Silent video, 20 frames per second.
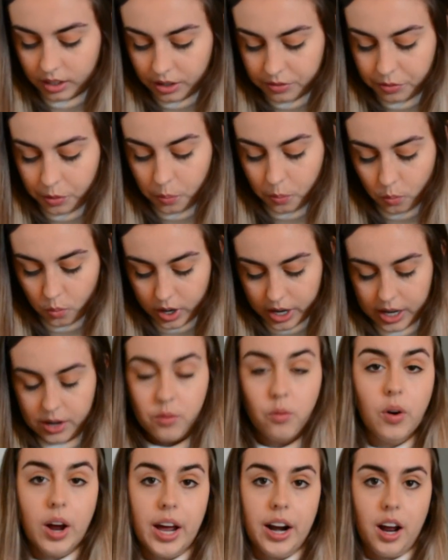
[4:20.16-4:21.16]
from what I
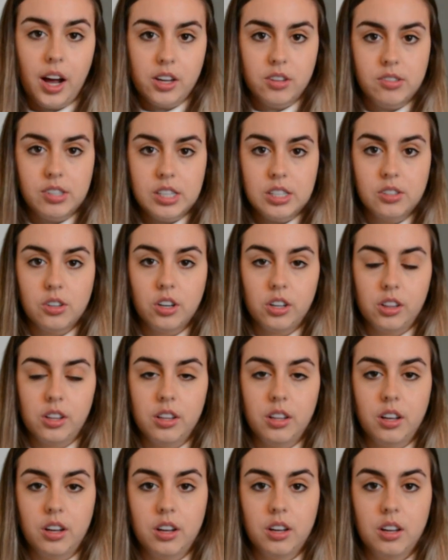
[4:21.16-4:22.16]
read, IUDs
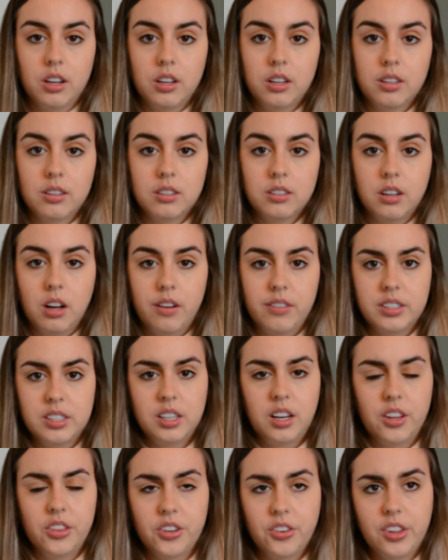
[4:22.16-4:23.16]
are obviously
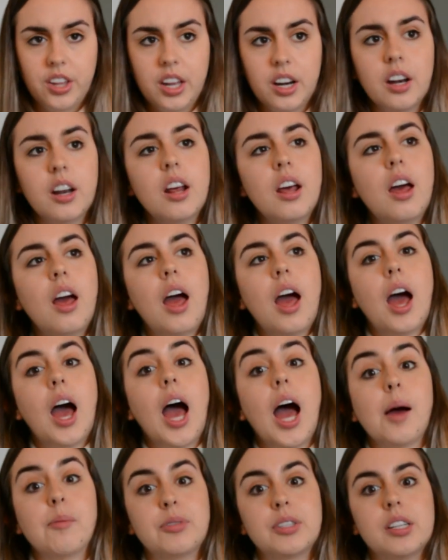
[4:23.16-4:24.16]
other than
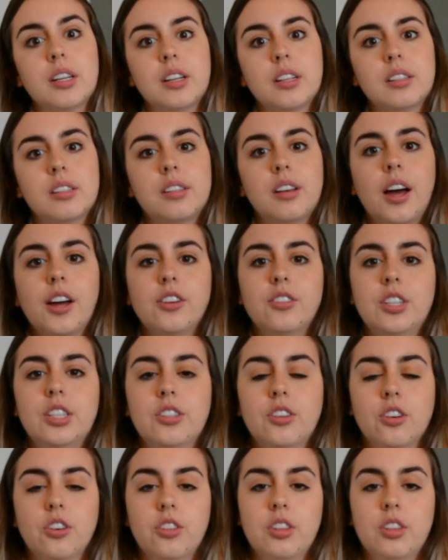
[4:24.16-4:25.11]
abstinence, IUDs are